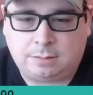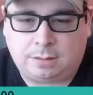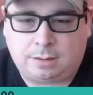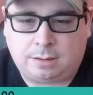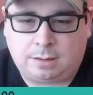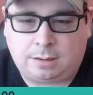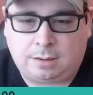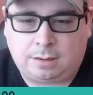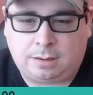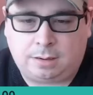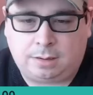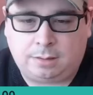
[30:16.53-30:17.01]

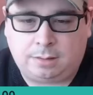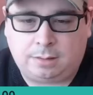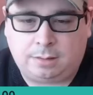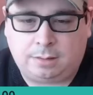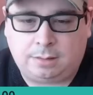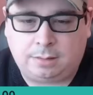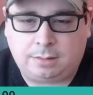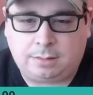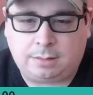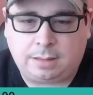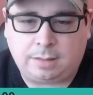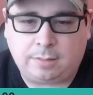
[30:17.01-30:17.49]

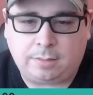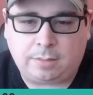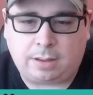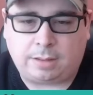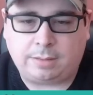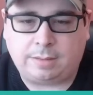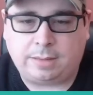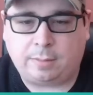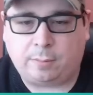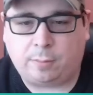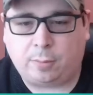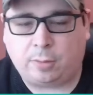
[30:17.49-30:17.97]
Uh, I think
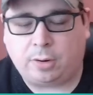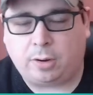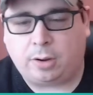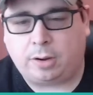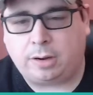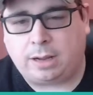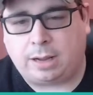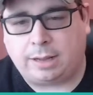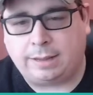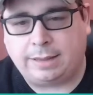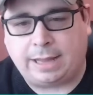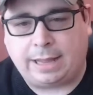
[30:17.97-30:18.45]
I think we're
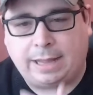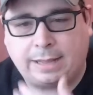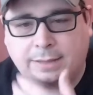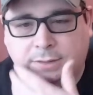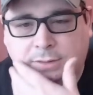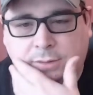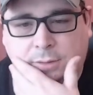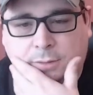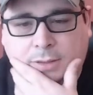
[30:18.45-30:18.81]
good on that.